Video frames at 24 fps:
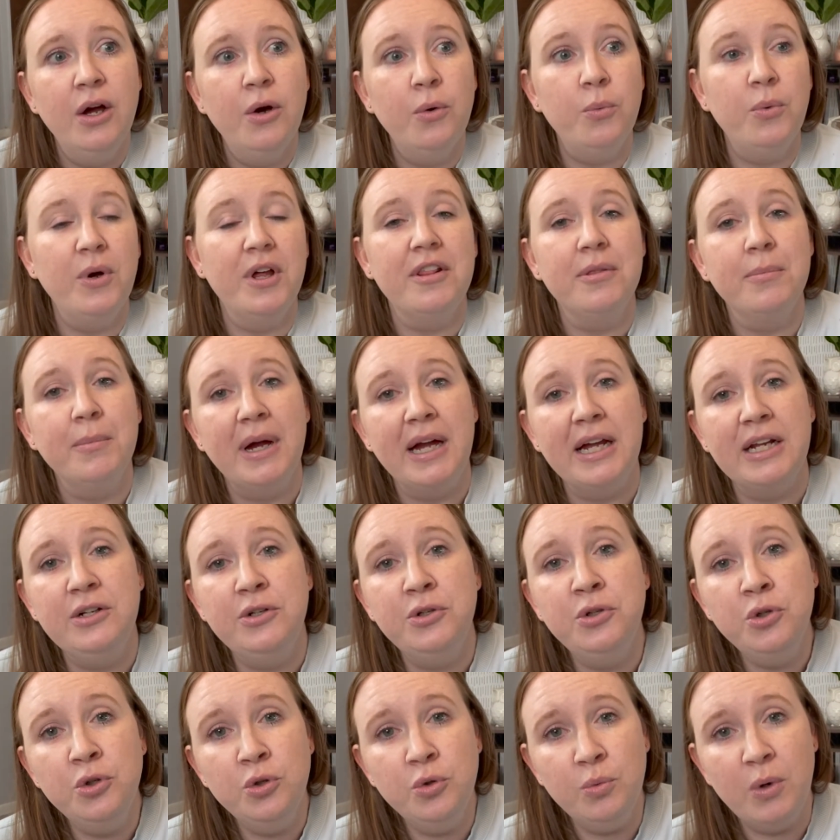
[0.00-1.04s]
With my
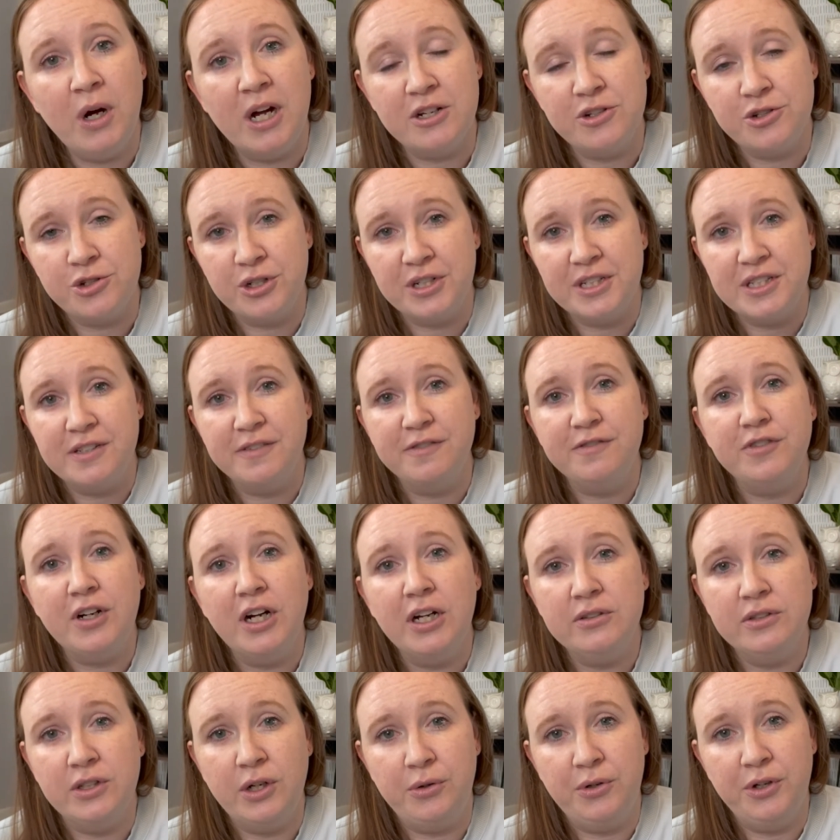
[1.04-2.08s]
new washer, it's a
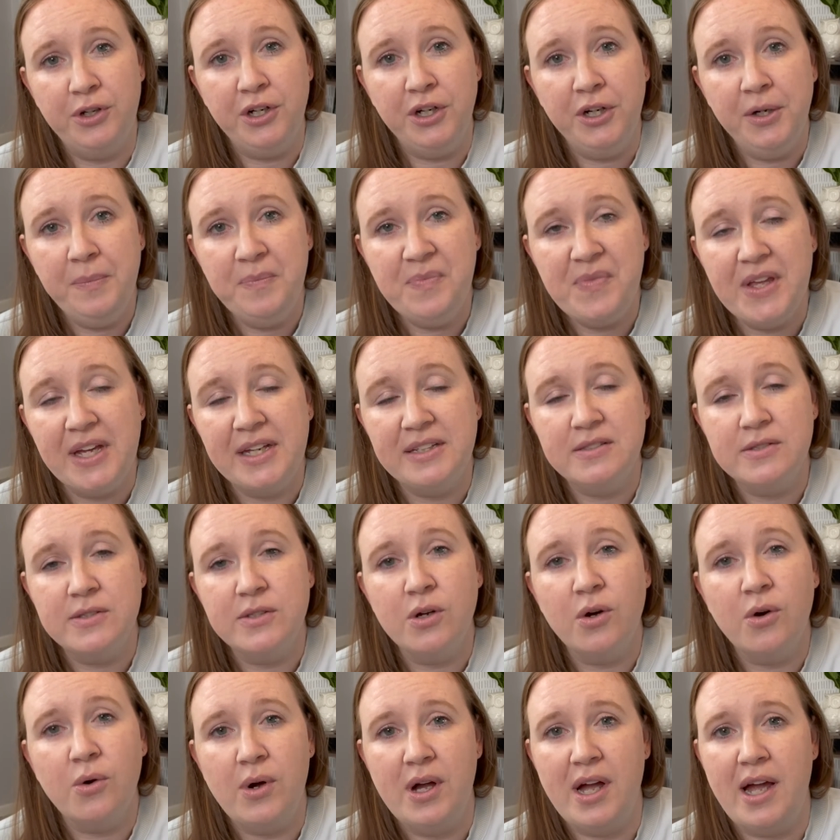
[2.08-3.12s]
front loader, and
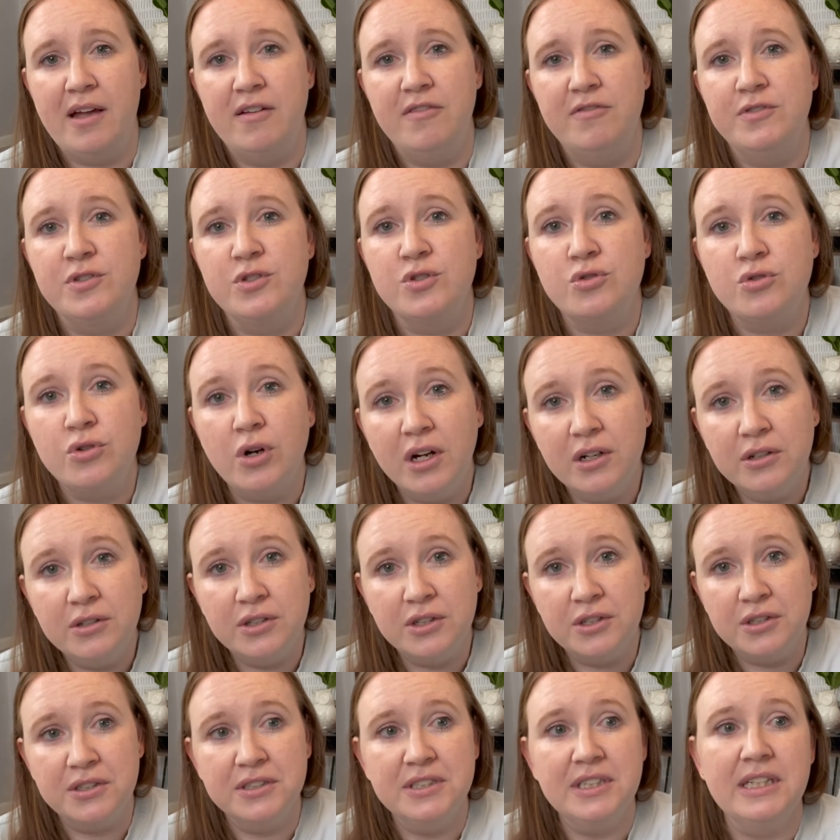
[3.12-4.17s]
so I've
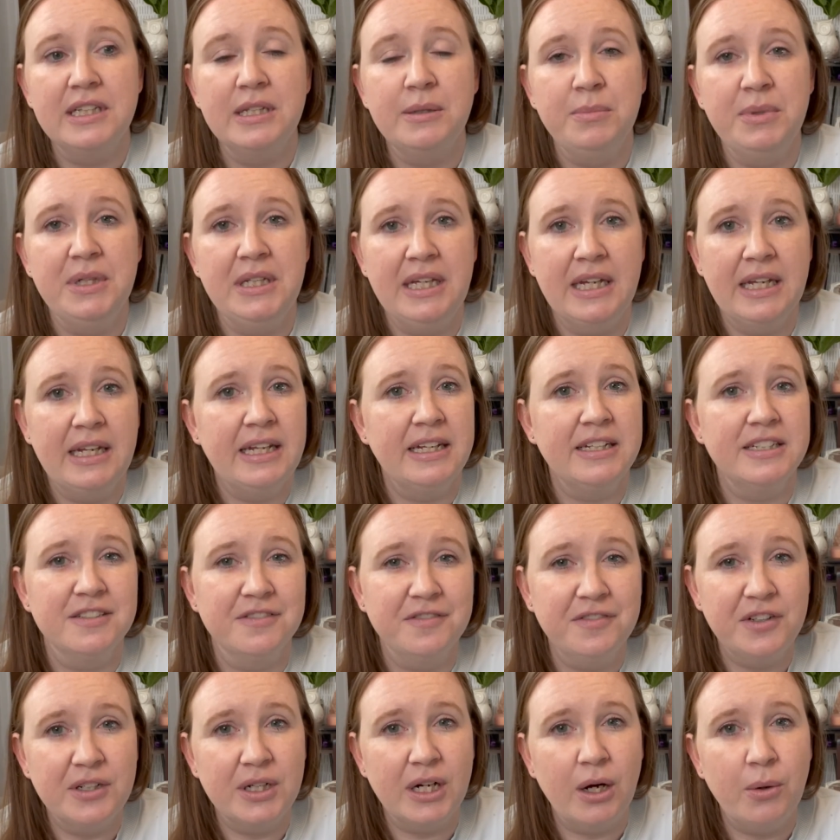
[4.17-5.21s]
struggled in the beginning to
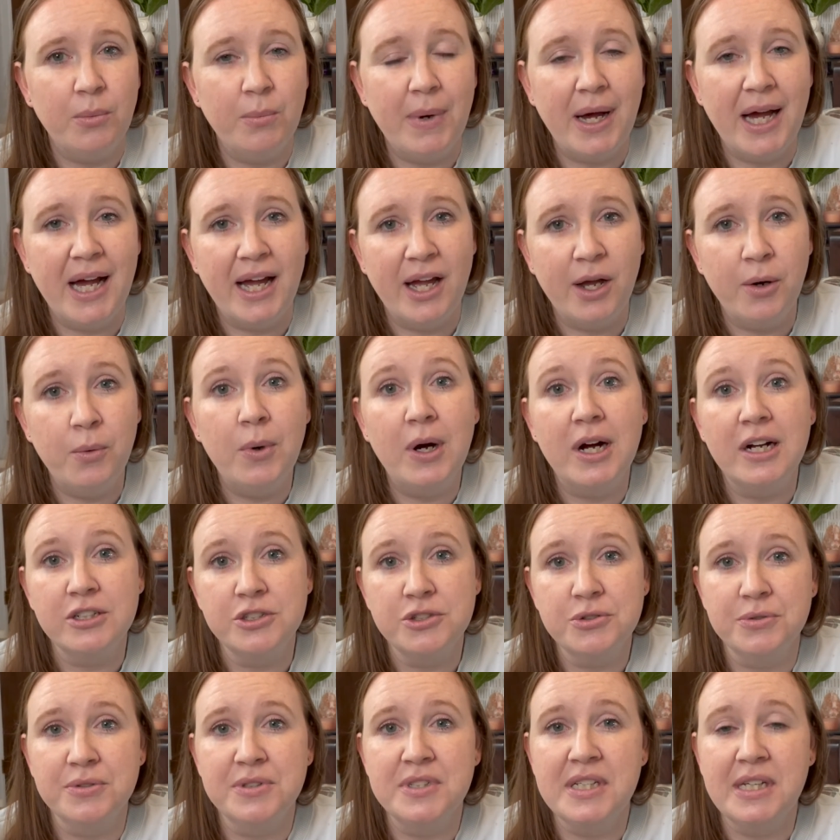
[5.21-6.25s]
figure out my wash
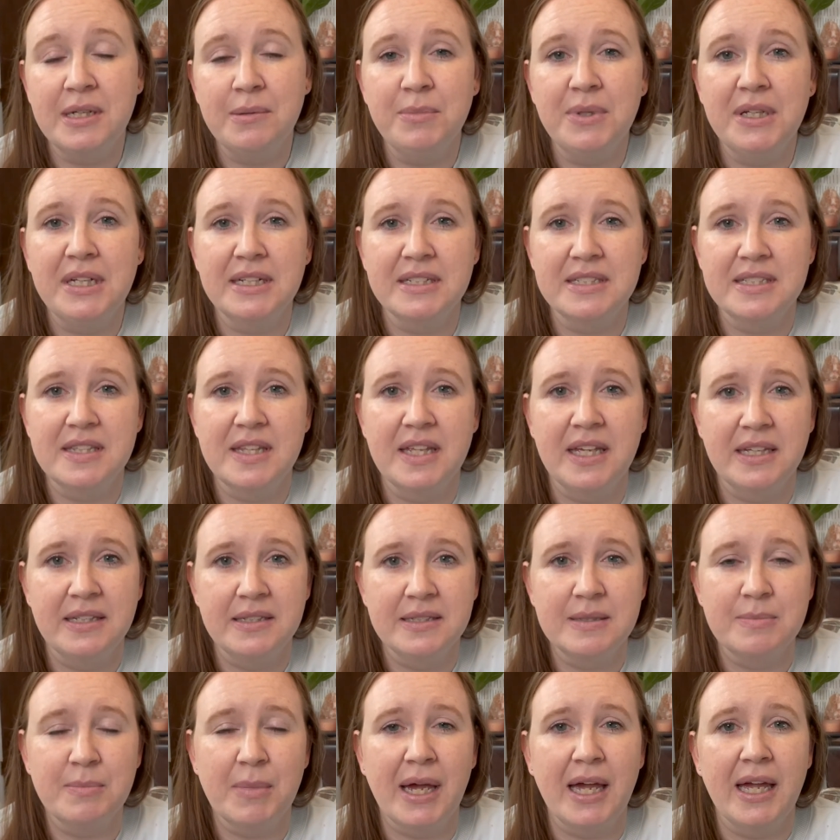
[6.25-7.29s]
routine because
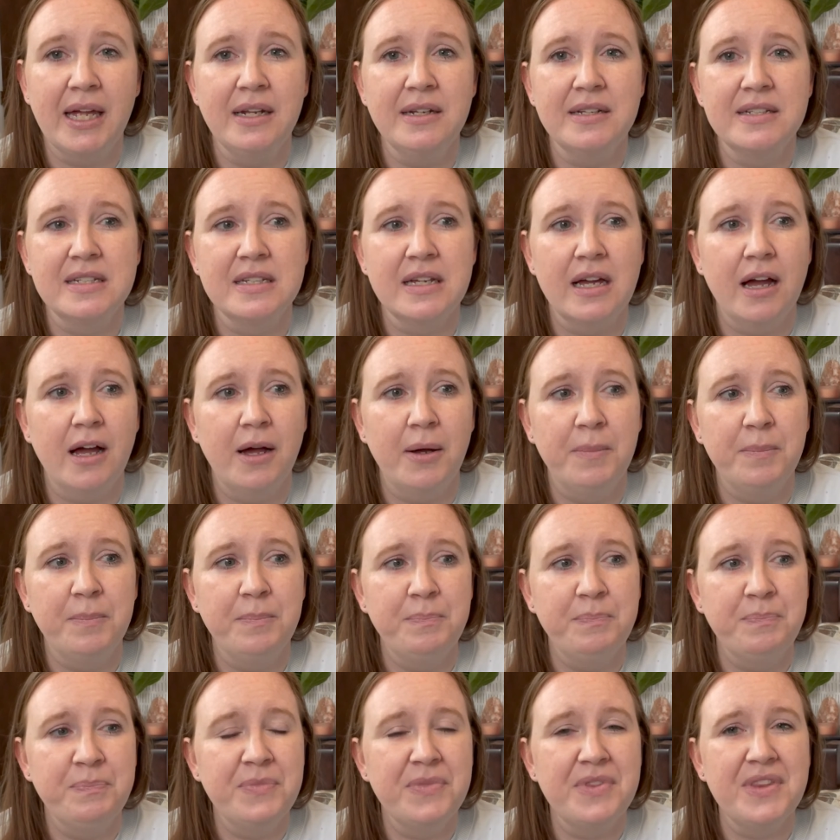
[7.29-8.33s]
things might
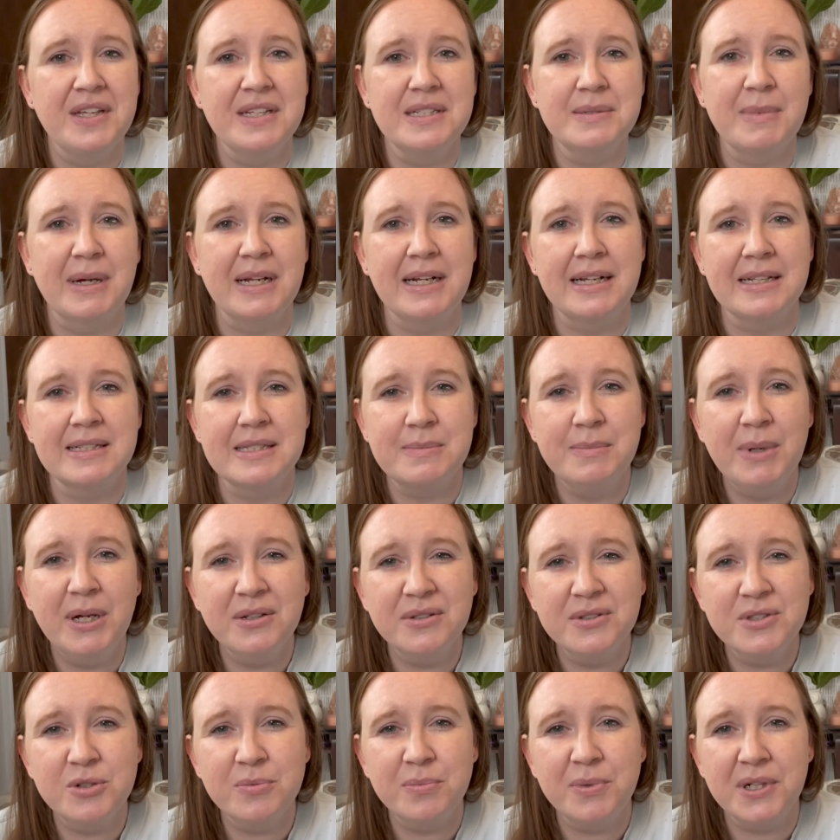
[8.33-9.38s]
not smell
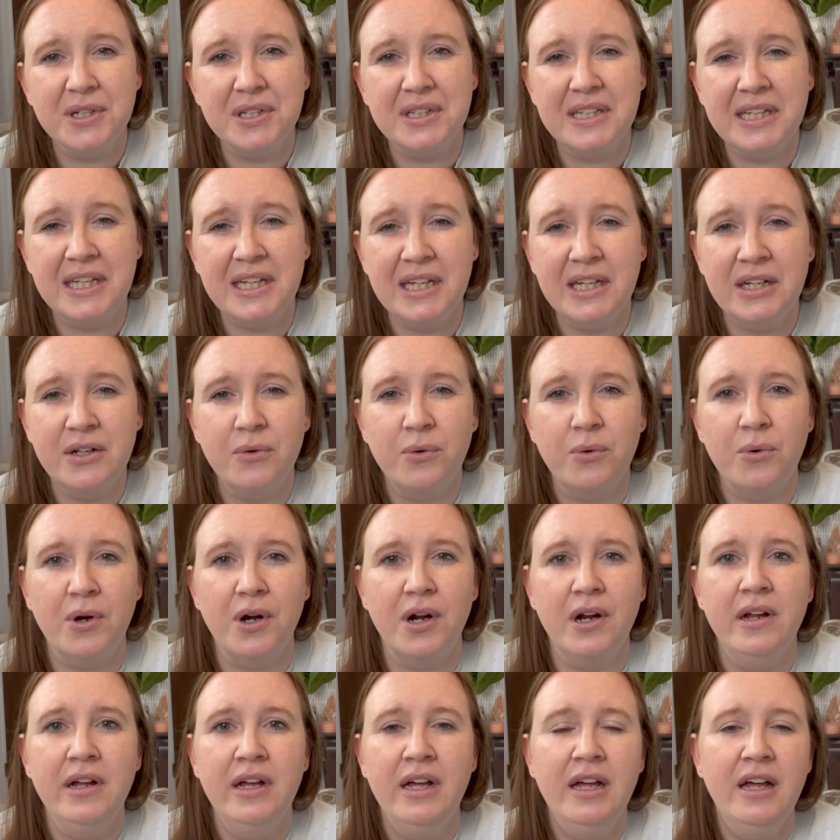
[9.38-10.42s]
super clean
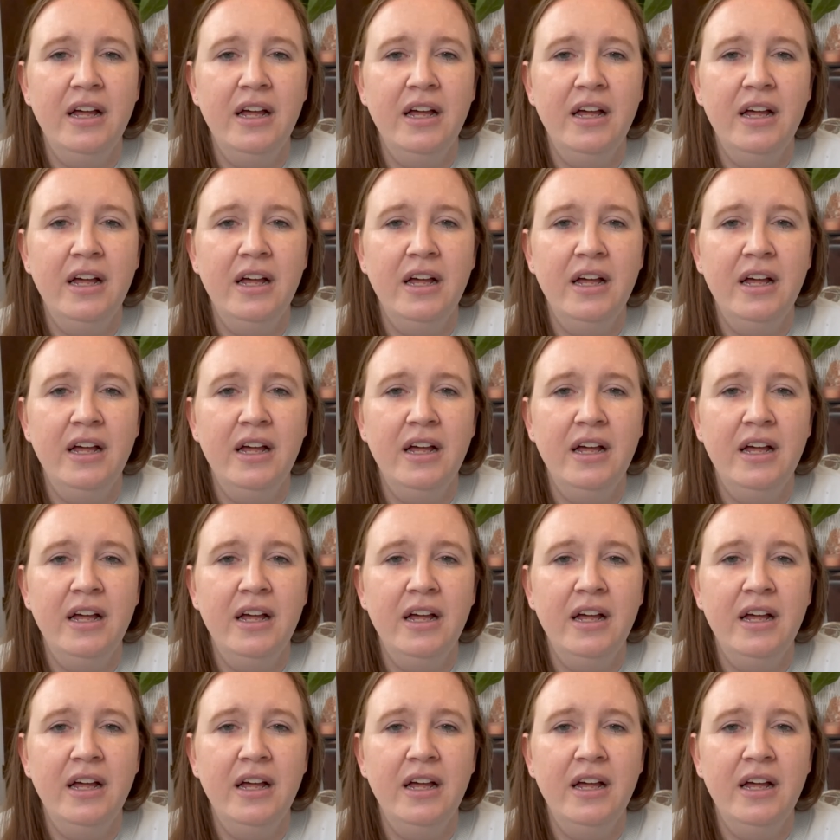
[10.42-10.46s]
or